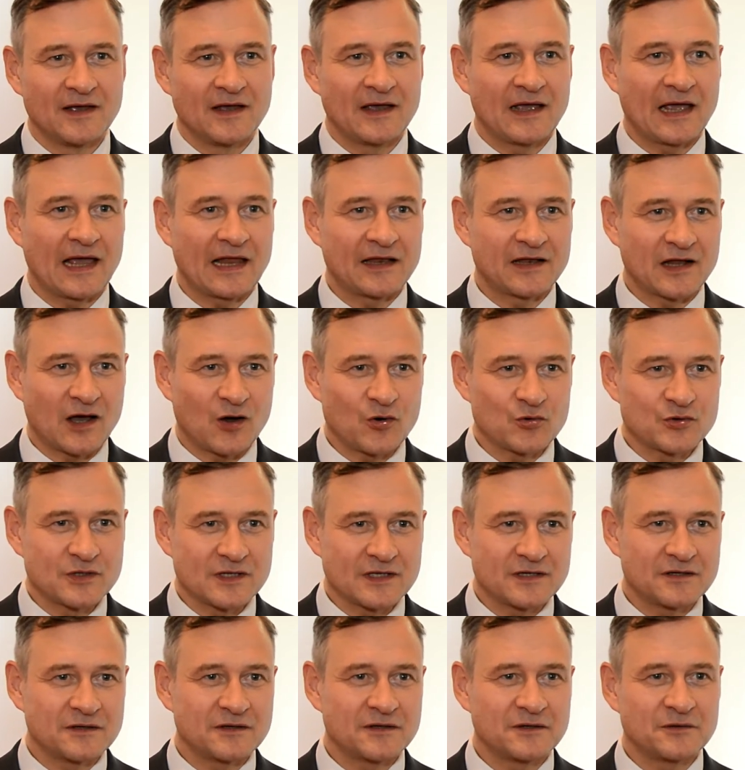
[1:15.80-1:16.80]
And now
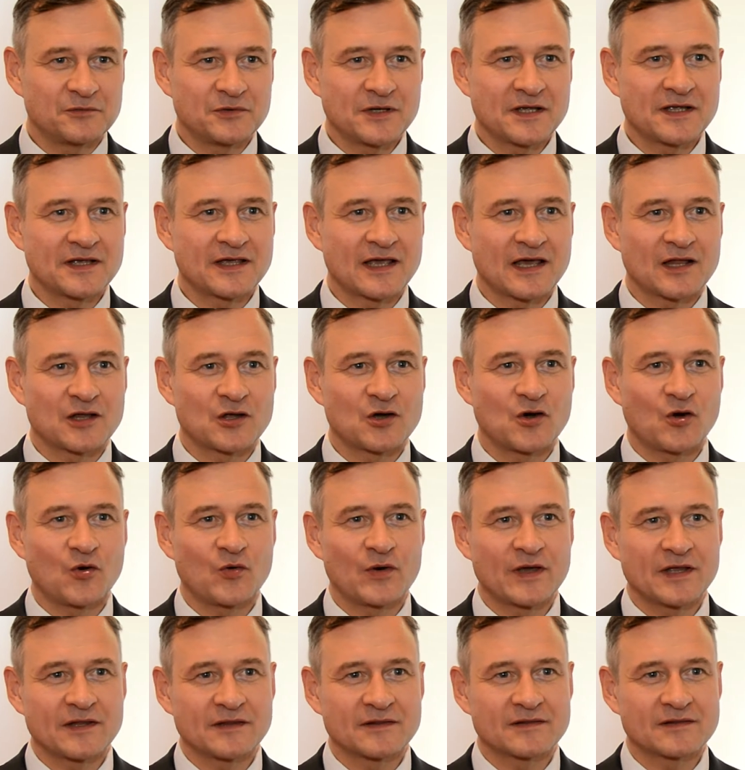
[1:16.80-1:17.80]
the ring can go
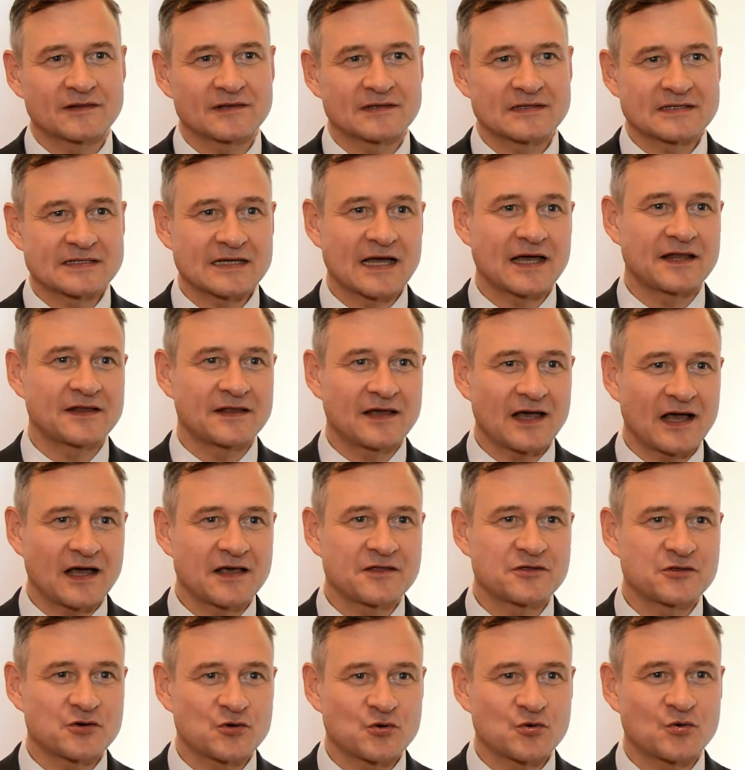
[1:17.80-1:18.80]
inside the
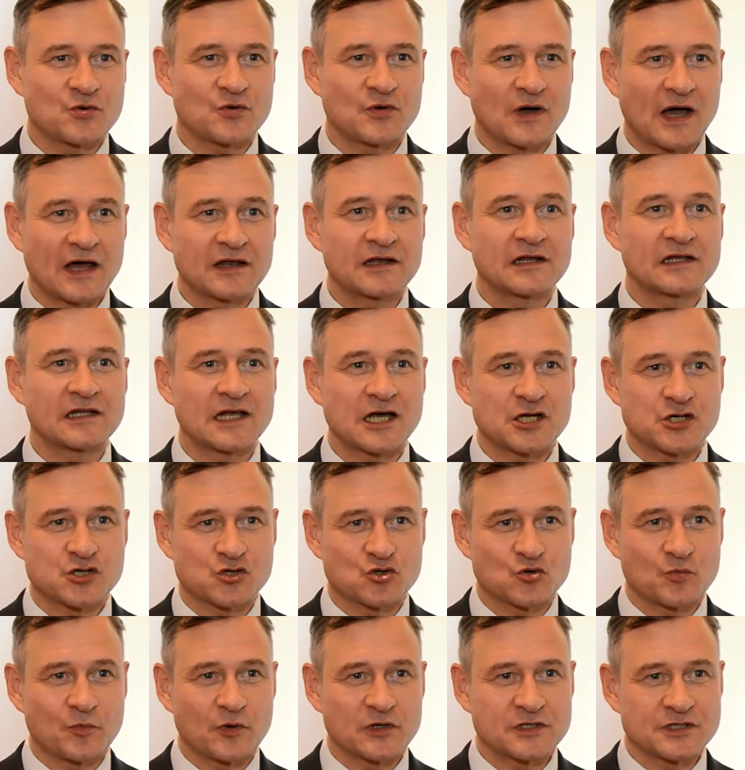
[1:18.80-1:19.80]
eye through unenlarged
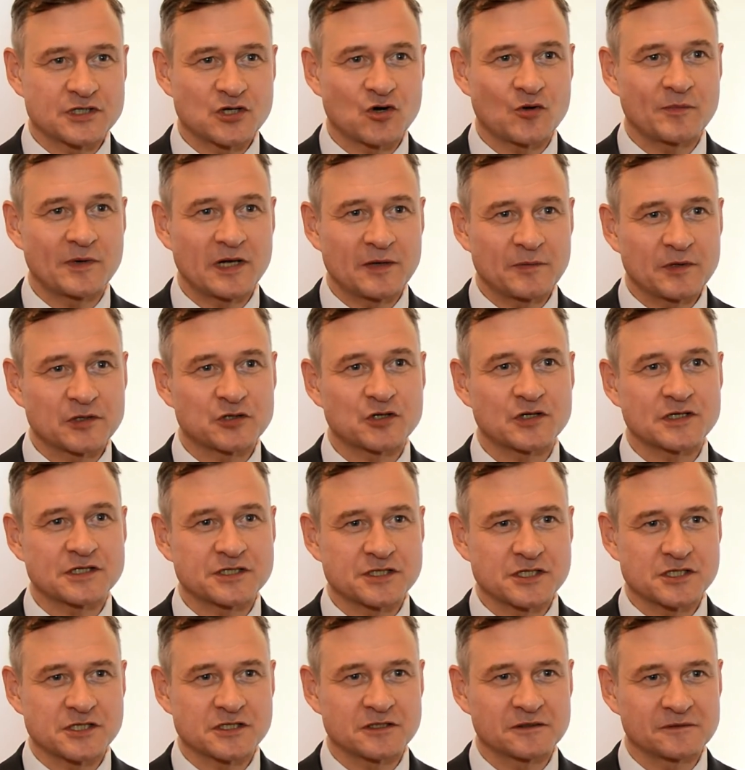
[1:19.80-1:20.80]
2.0 millimeter
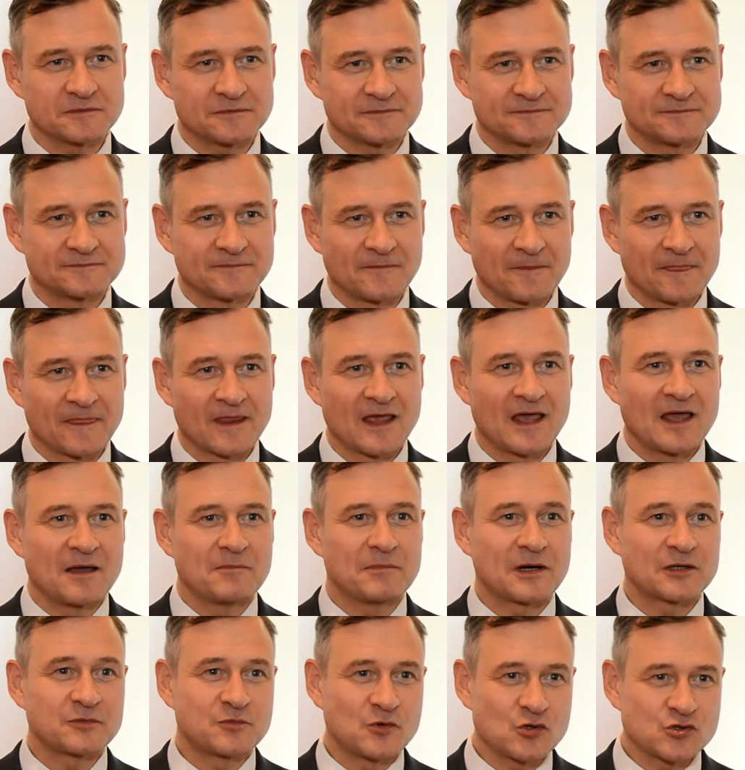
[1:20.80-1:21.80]
incision.
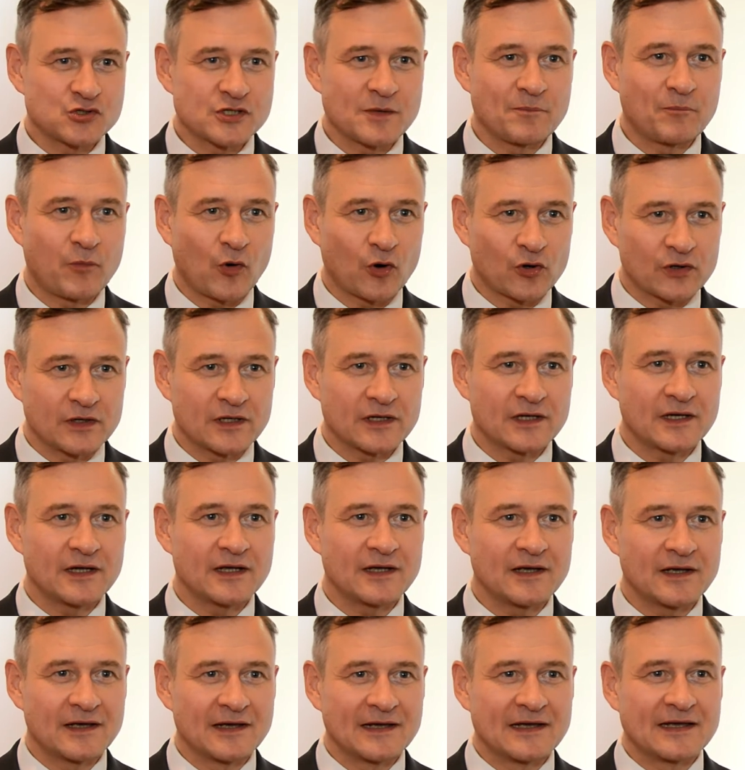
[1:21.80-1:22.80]
But most
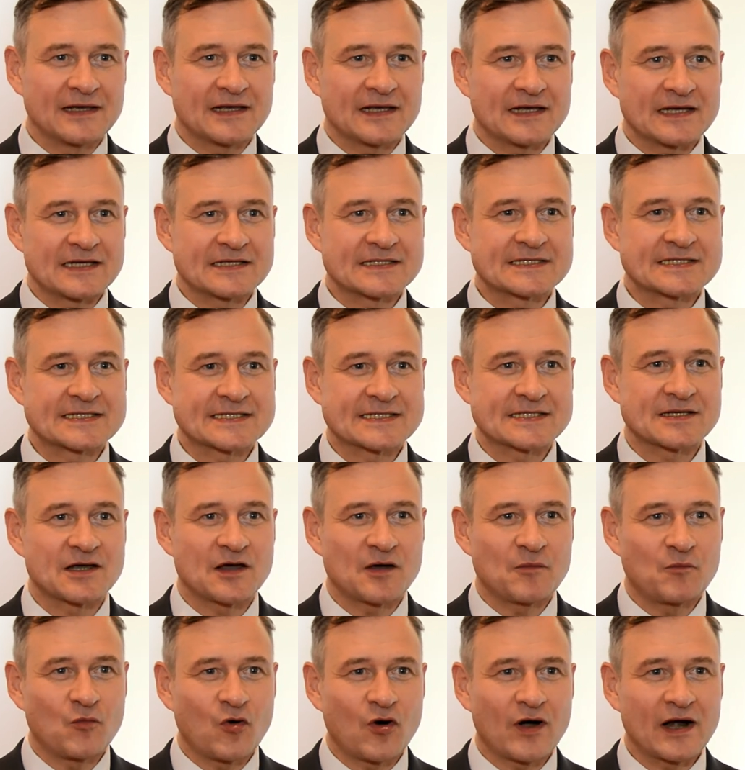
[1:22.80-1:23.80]
importantly, it's
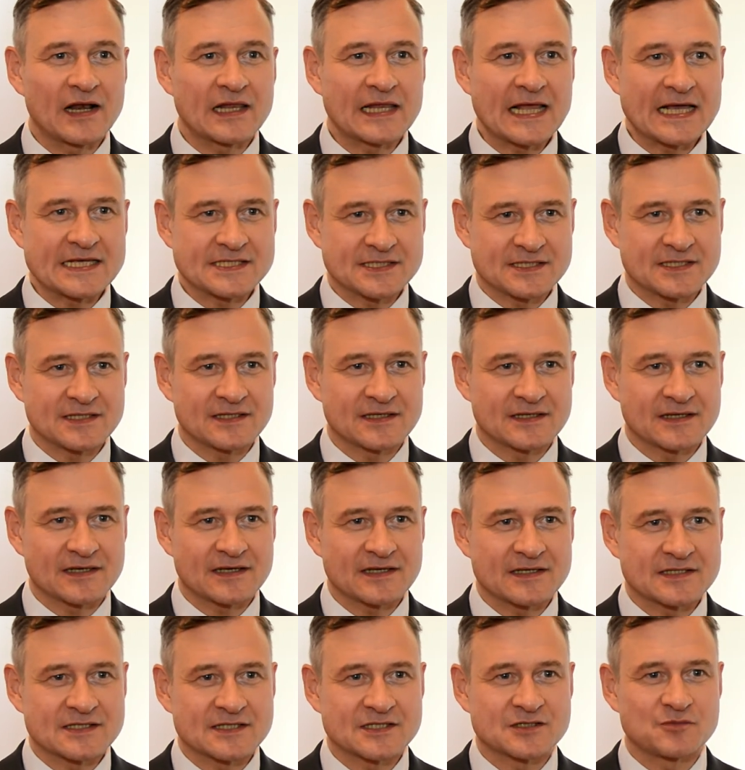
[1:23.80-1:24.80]
uh, more elastic,
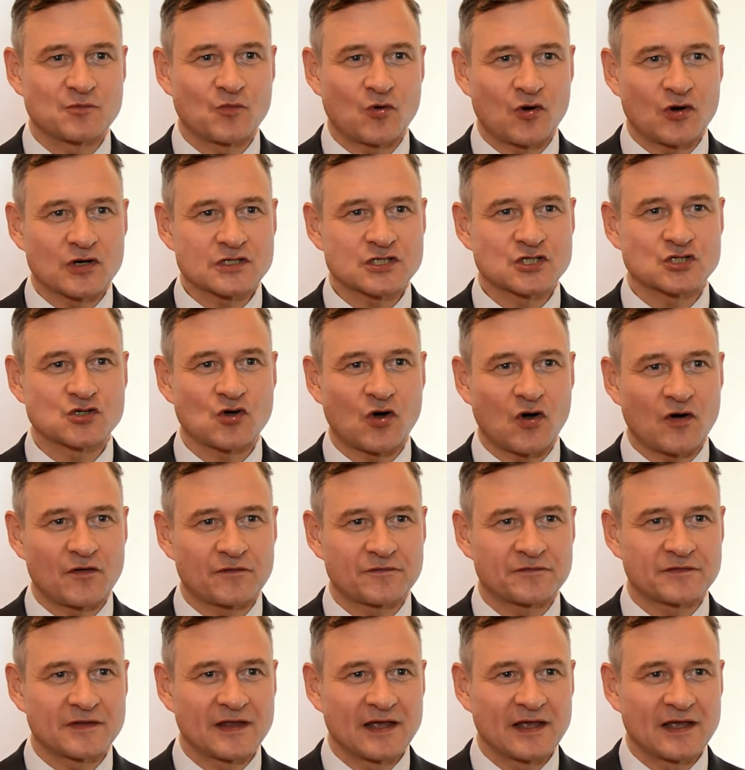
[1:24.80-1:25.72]
it's more soft,